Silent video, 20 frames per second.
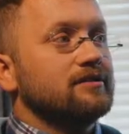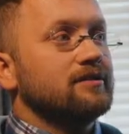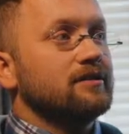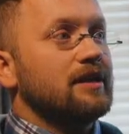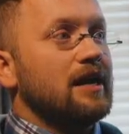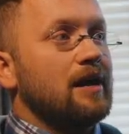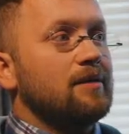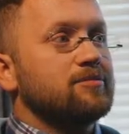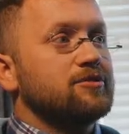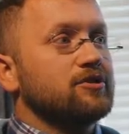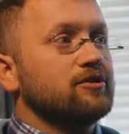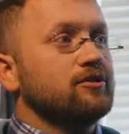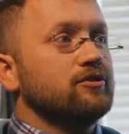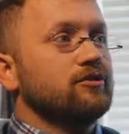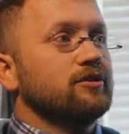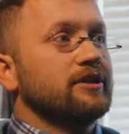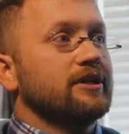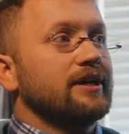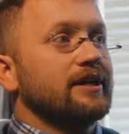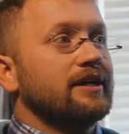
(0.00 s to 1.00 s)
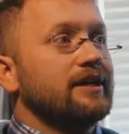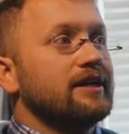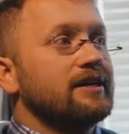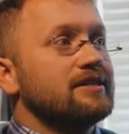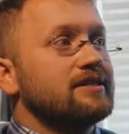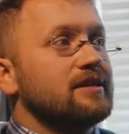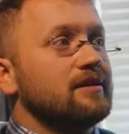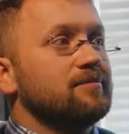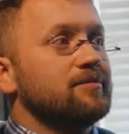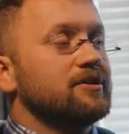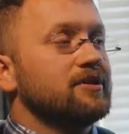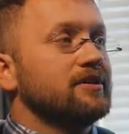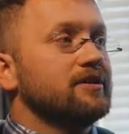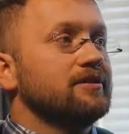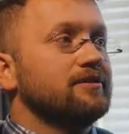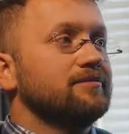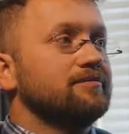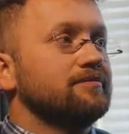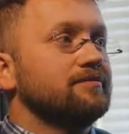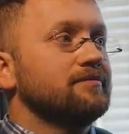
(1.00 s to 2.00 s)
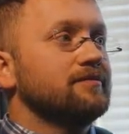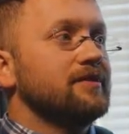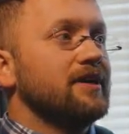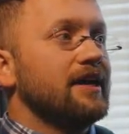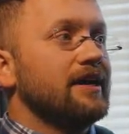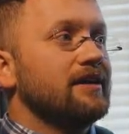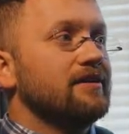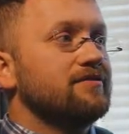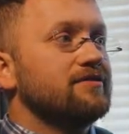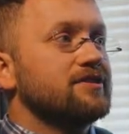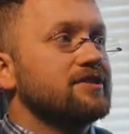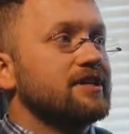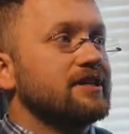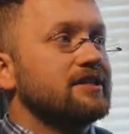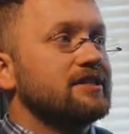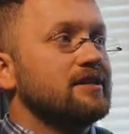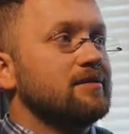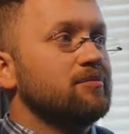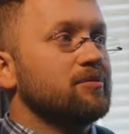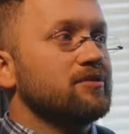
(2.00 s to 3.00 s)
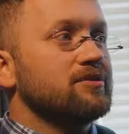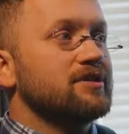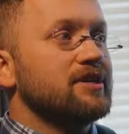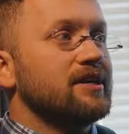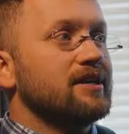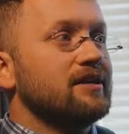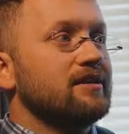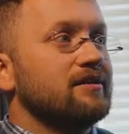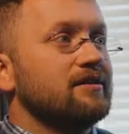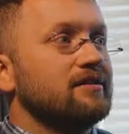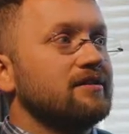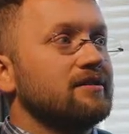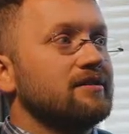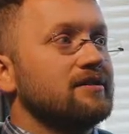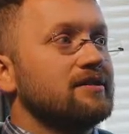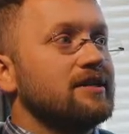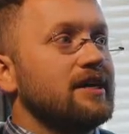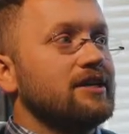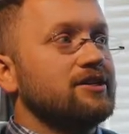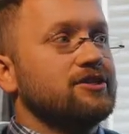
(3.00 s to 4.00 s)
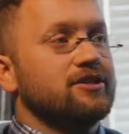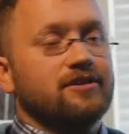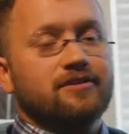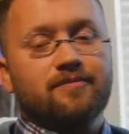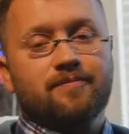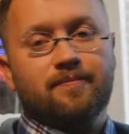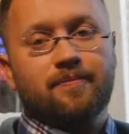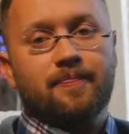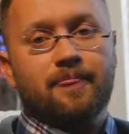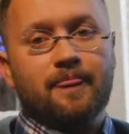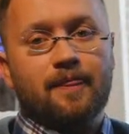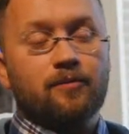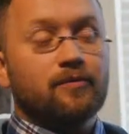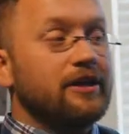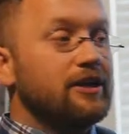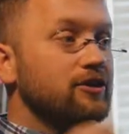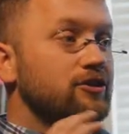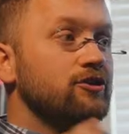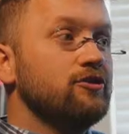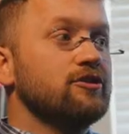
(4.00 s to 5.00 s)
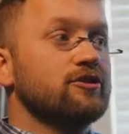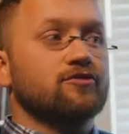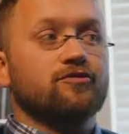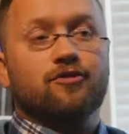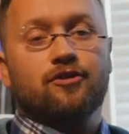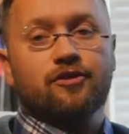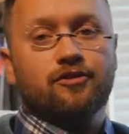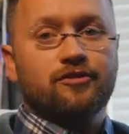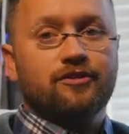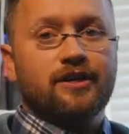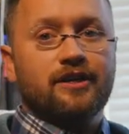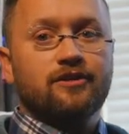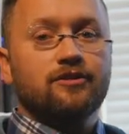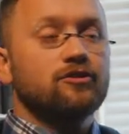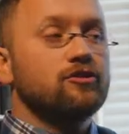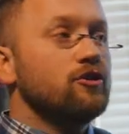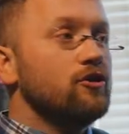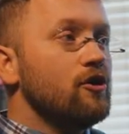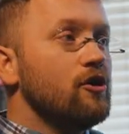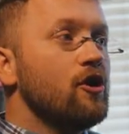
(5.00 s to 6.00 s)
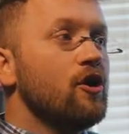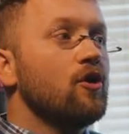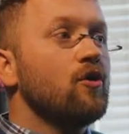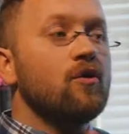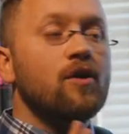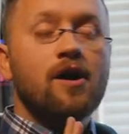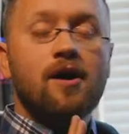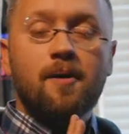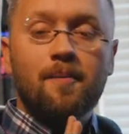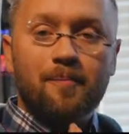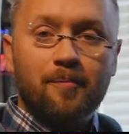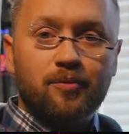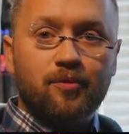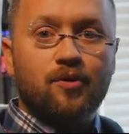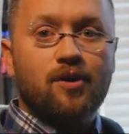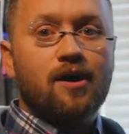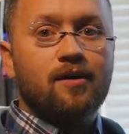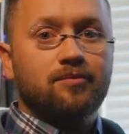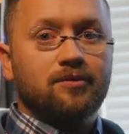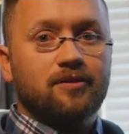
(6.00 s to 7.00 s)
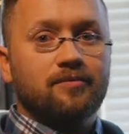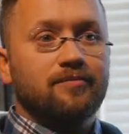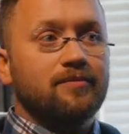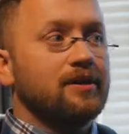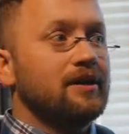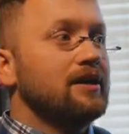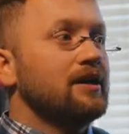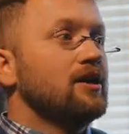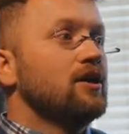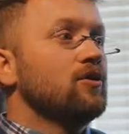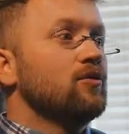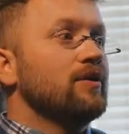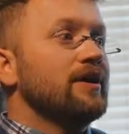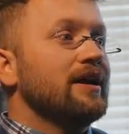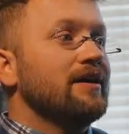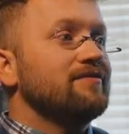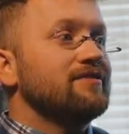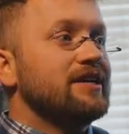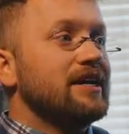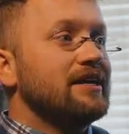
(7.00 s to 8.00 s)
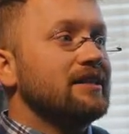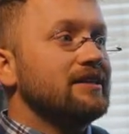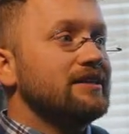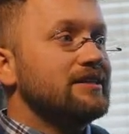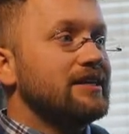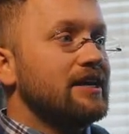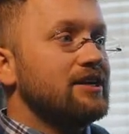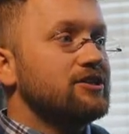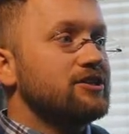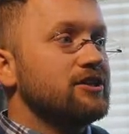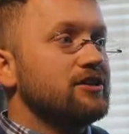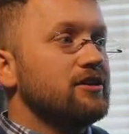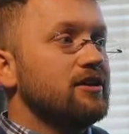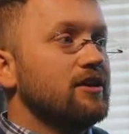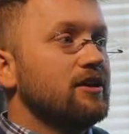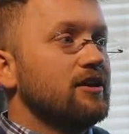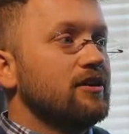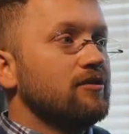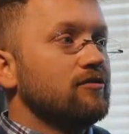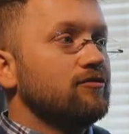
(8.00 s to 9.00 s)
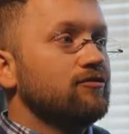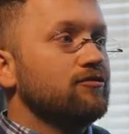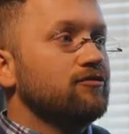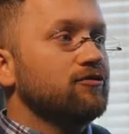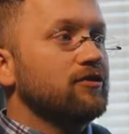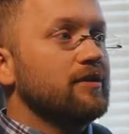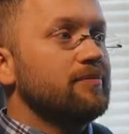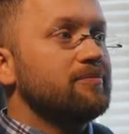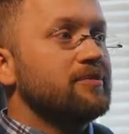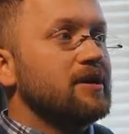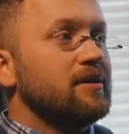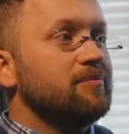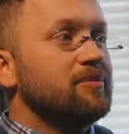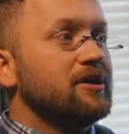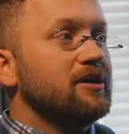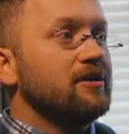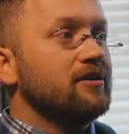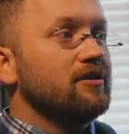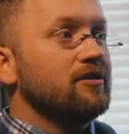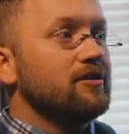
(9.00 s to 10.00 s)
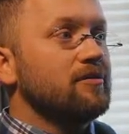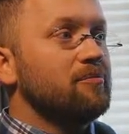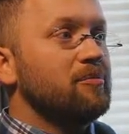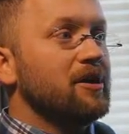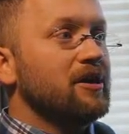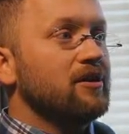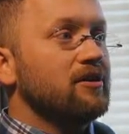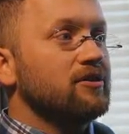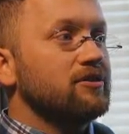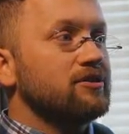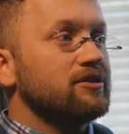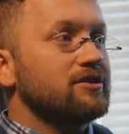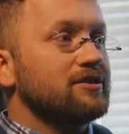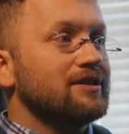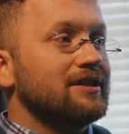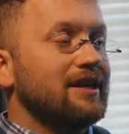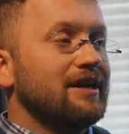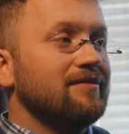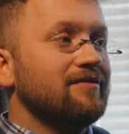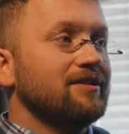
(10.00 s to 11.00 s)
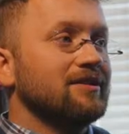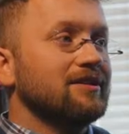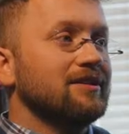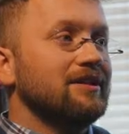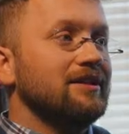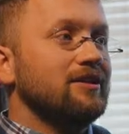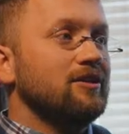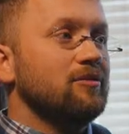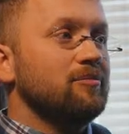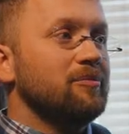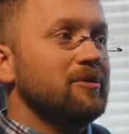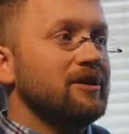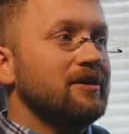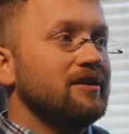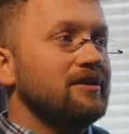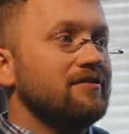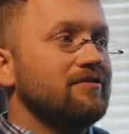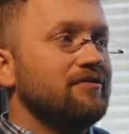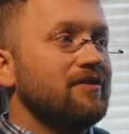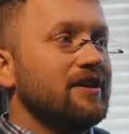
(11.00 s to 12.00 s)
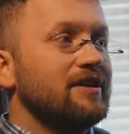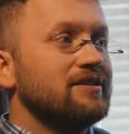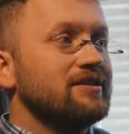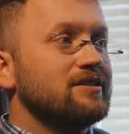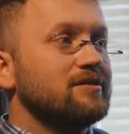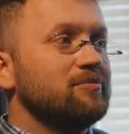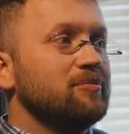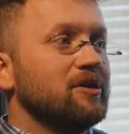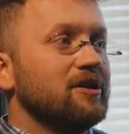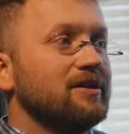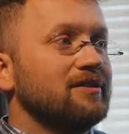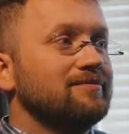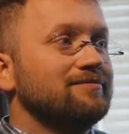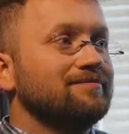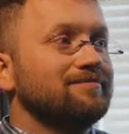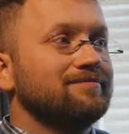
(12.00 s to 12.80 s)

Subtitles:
absolutely, and get us up to negative 60% tension. We could do this for another day. No problem. We have daily tension flipped up here. The bears gave a little bit of defense, but